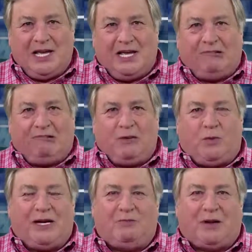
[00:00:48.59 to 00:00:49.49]
Hillary
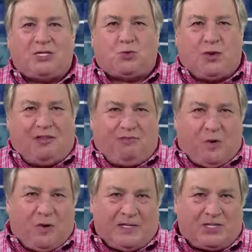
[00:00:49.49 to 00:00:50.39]
winning by 12
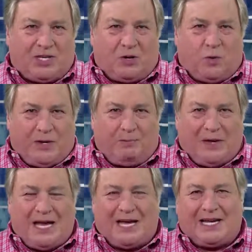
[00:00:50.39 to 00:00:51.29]
points, and
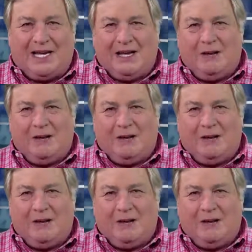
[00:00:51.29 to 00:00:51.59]
Quinnipiac